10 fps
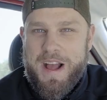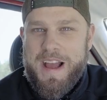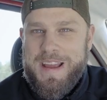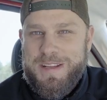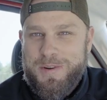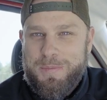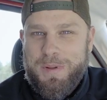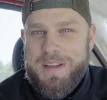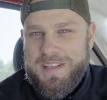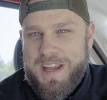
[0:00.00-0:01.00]
hikes or
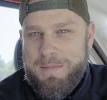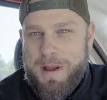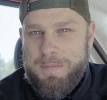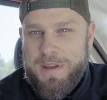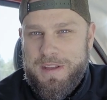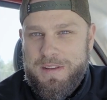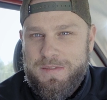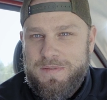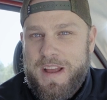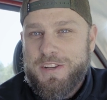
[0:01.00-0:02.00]
places I might be
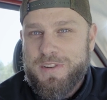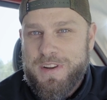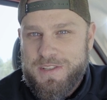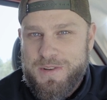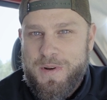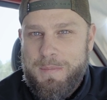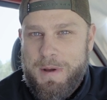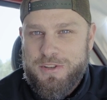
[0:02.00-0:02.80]
venturing to on my